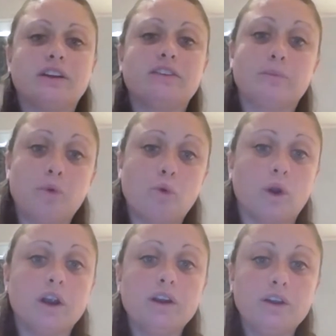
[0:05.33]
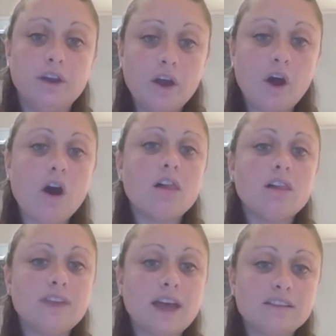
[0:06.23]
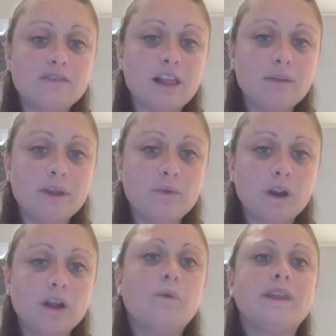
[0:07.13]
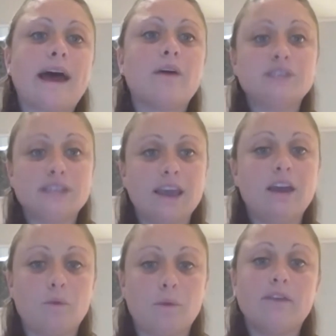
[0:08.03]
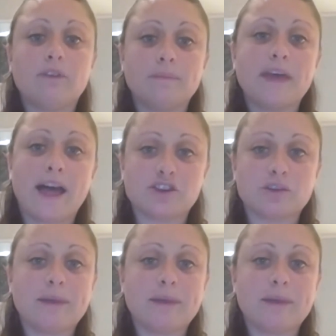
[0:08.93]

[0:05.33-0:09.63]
to support all of that development work without taking away from the Agile